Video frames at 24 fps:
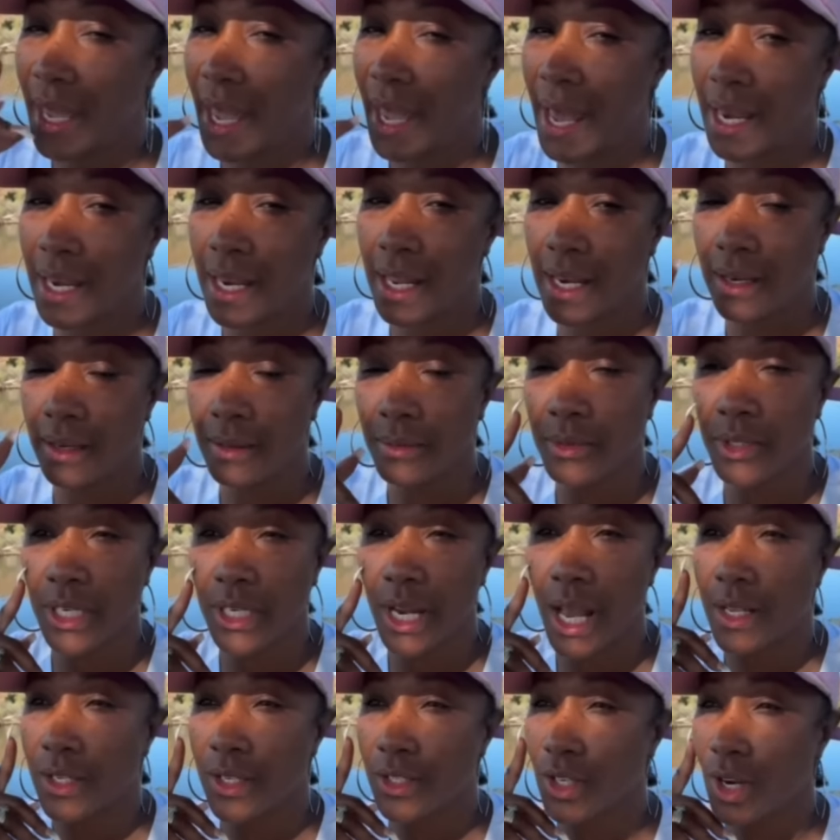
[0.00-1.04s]
ain't had none of them
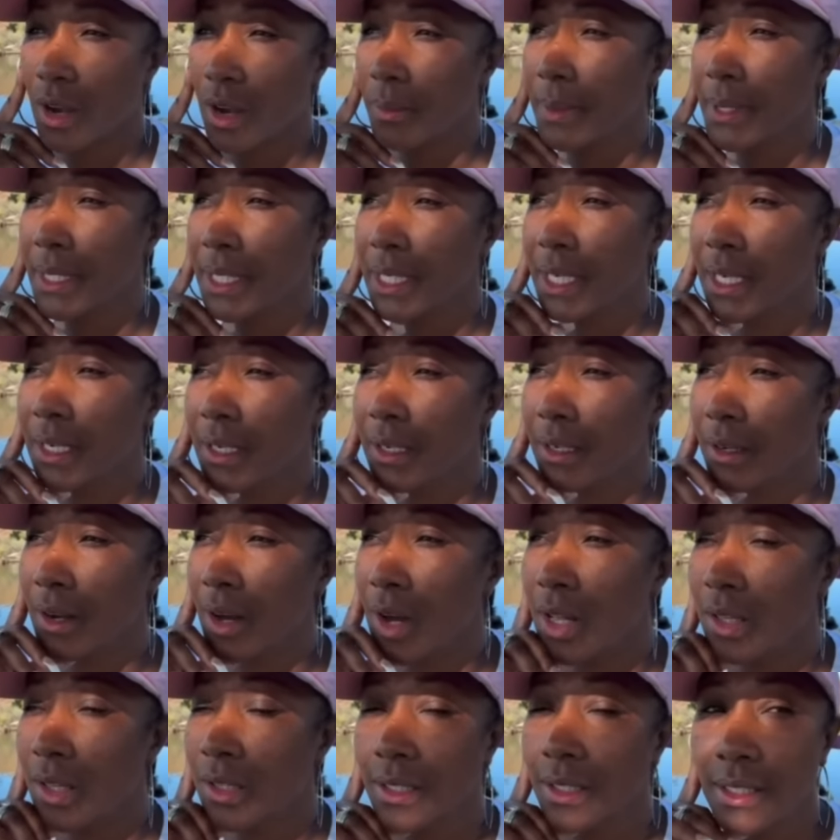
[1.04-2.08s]
shots y'all be getting and
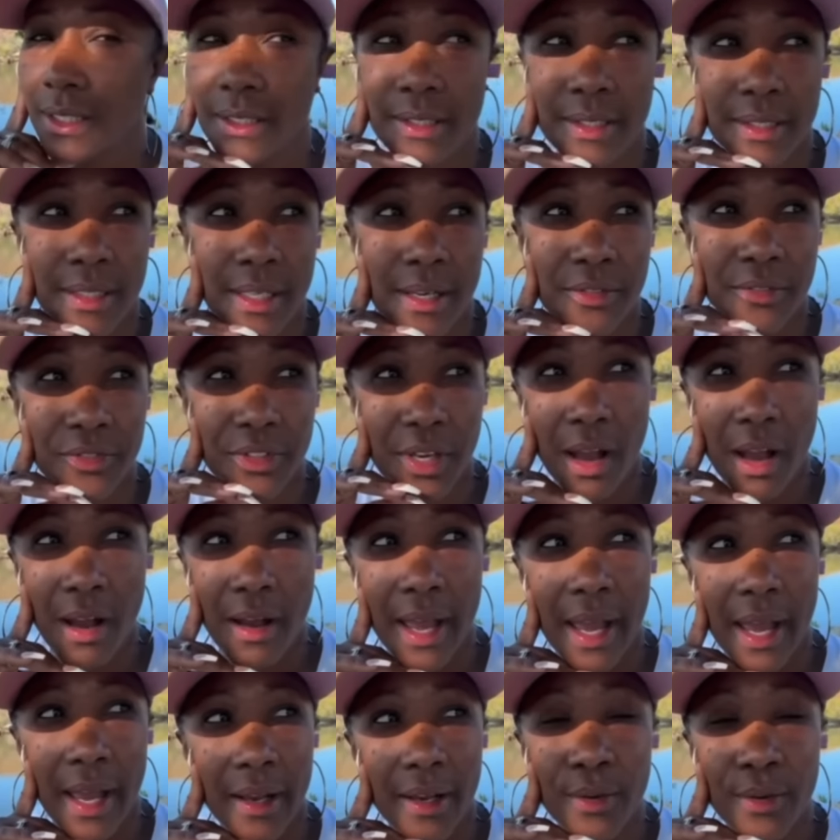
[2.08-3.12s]
all of this stuff
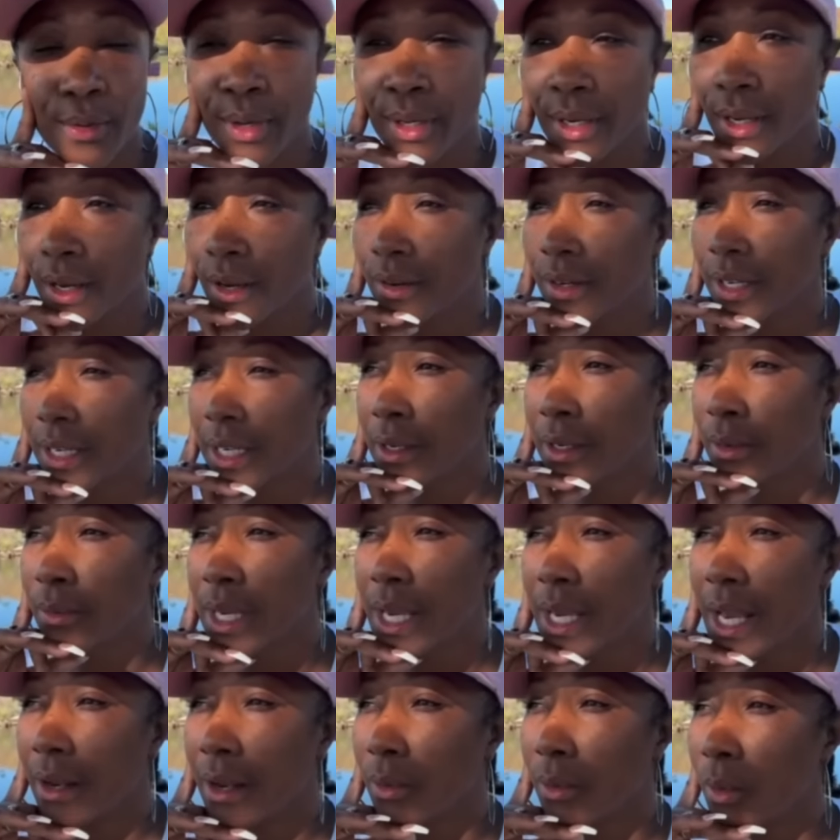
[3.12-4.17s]
y'all had going on, honey.
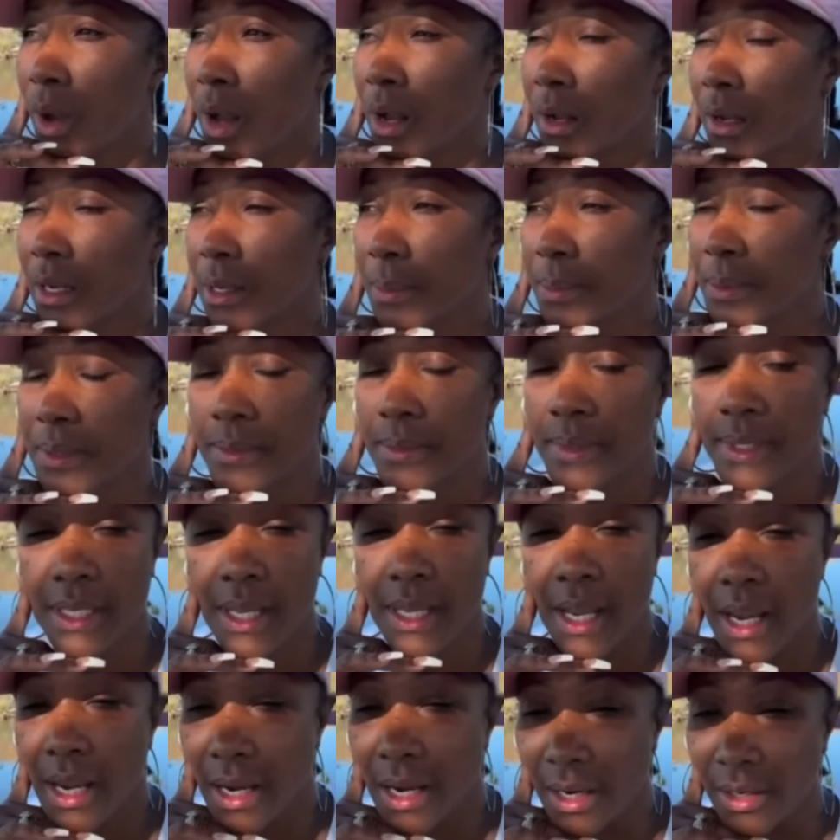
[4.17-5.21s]
We had to walk up some
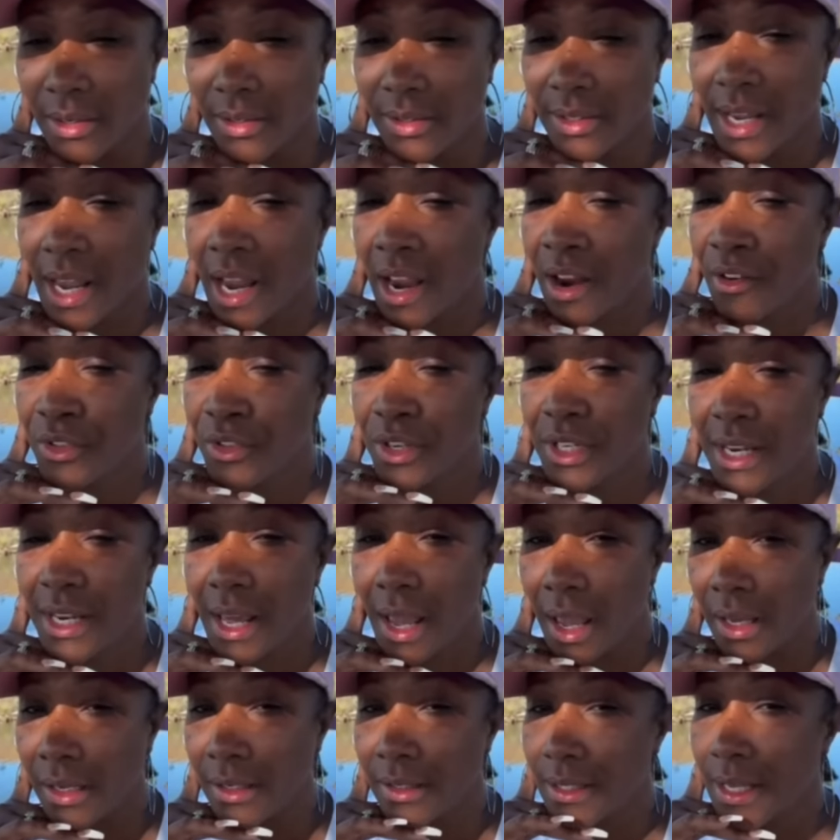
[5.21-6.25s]
stairs every
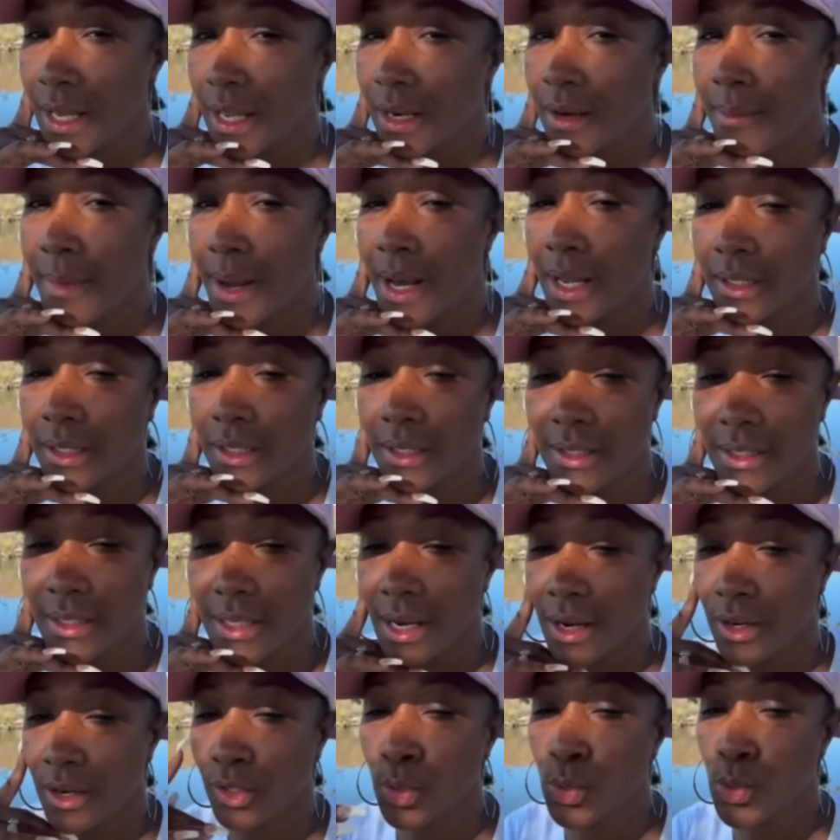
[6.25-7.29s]
day. Santa Monica
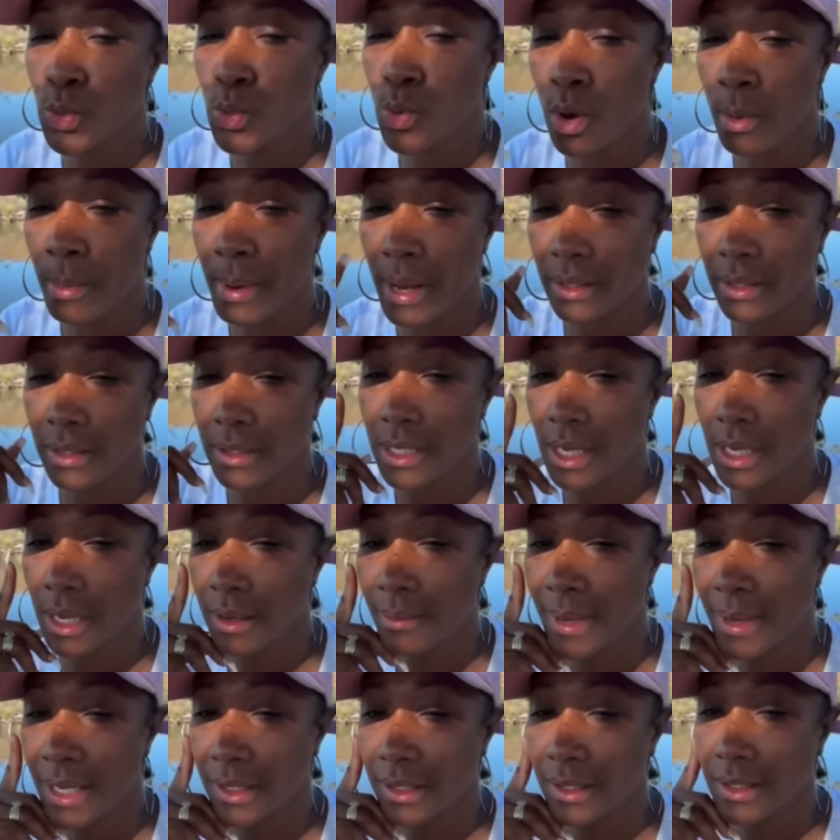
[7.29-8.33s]
stairs. Who knew about the
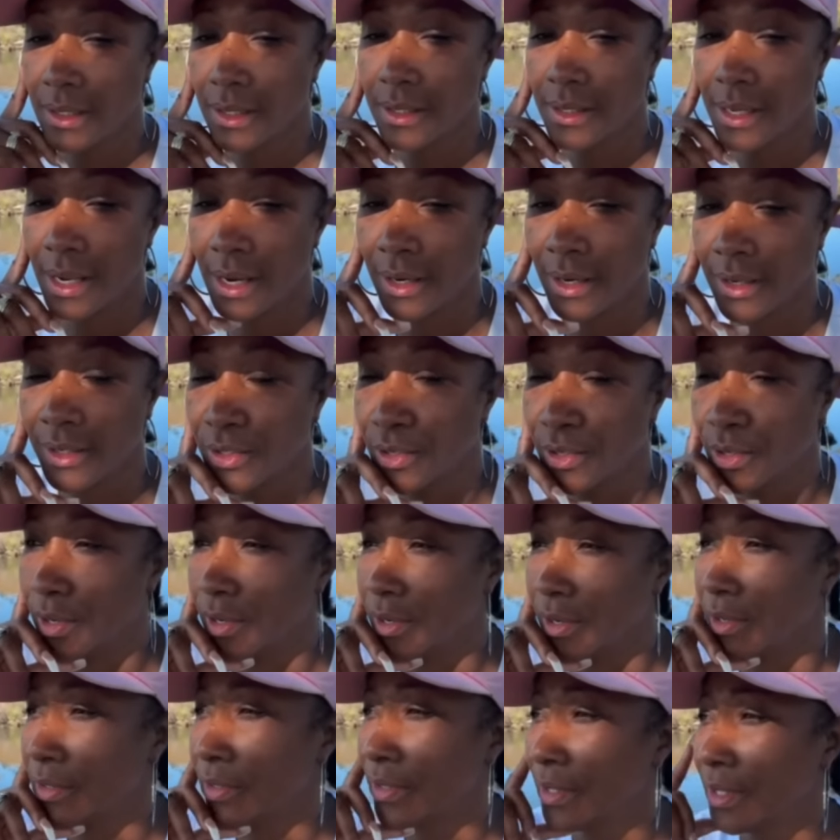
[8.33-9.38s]
Santa Monica stairs,
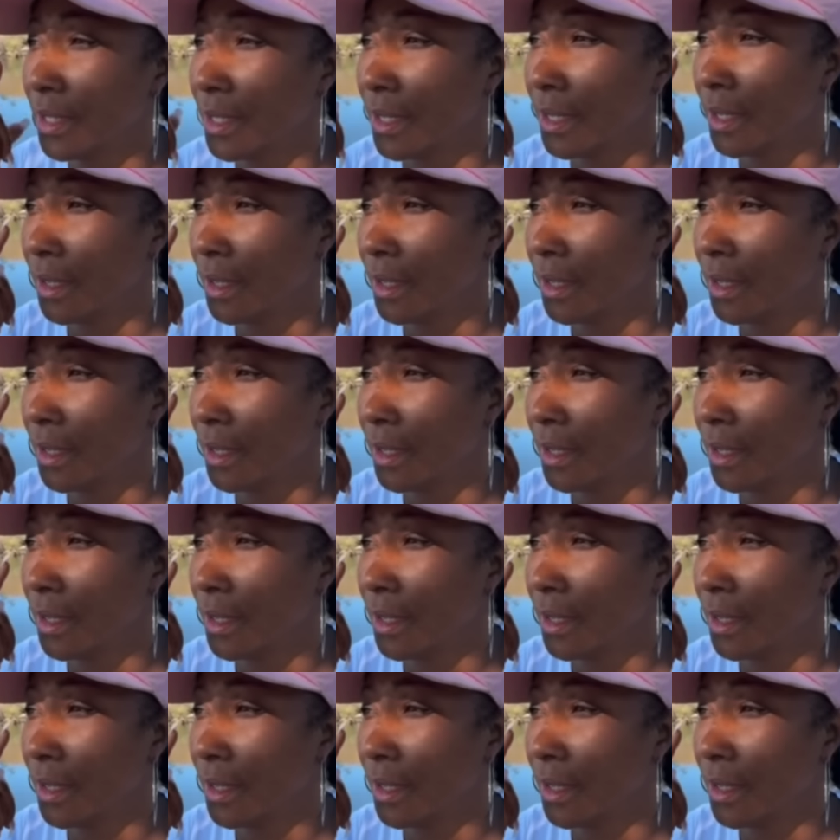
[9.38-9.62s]
girl?